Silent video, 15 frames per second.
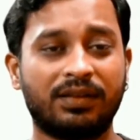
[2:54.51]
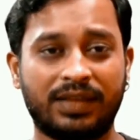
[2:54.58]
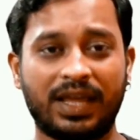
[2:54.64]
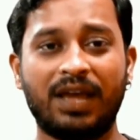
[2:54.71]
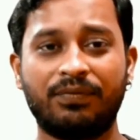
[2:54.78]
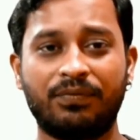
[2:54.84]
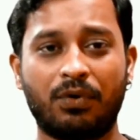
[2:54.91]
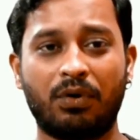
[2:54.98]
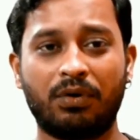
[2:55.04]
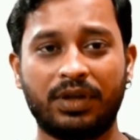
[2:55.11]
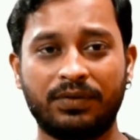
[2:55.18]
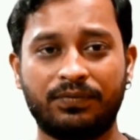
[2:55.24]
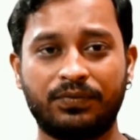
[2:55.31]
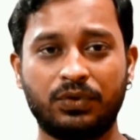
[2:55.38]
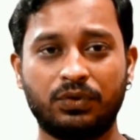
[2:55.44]
Therefore,
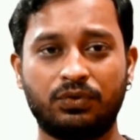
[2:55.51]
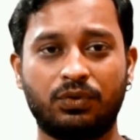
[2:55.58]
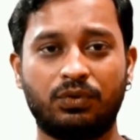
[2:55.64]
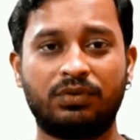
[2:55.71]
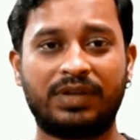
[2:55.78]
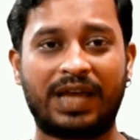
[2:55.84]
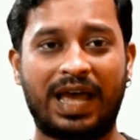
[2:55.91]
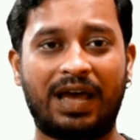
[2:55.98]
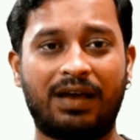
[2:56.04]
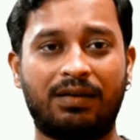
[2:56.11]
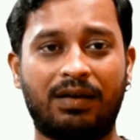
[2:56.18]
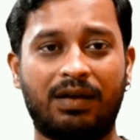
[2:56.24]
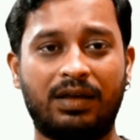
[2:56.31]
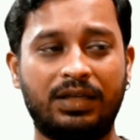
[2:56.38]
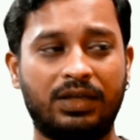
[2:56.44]
if you don't
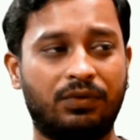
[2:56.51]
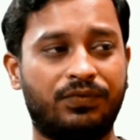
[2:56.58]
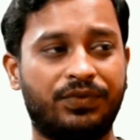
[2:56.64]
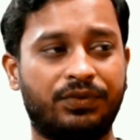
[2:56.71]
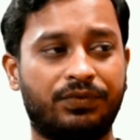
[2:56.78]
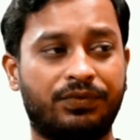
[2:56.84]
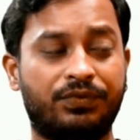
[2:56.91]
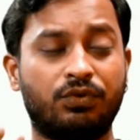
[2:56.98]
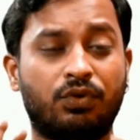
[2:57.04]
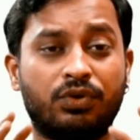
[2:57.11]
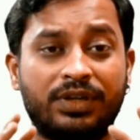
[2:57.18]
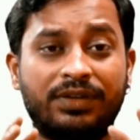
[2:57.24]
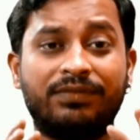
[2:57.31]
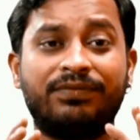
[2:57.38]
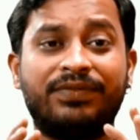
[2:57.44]

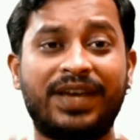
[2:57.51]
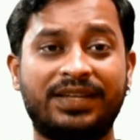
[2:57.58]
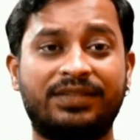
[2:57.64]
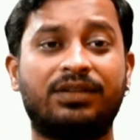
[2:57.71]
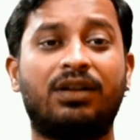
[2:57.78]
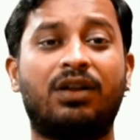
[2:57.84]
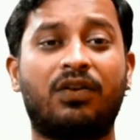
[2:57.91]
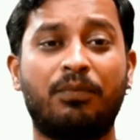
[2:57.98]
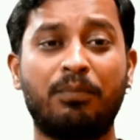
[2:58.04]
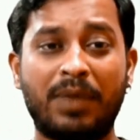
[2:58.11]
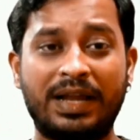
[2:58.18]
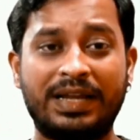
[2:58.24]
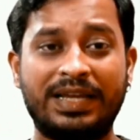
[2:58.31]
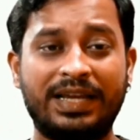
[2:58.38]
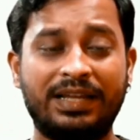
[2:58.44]
invest a lot of
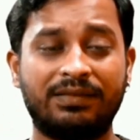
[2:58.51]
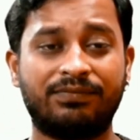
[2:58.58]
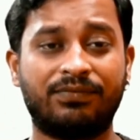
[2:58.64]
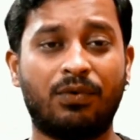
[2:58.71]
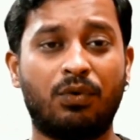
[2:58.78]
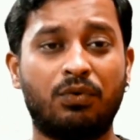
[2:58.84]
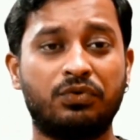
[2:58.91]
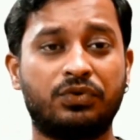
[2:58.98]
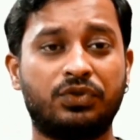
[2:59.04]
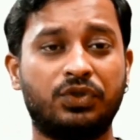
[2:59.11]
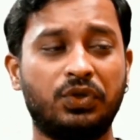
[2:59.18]
money in phones,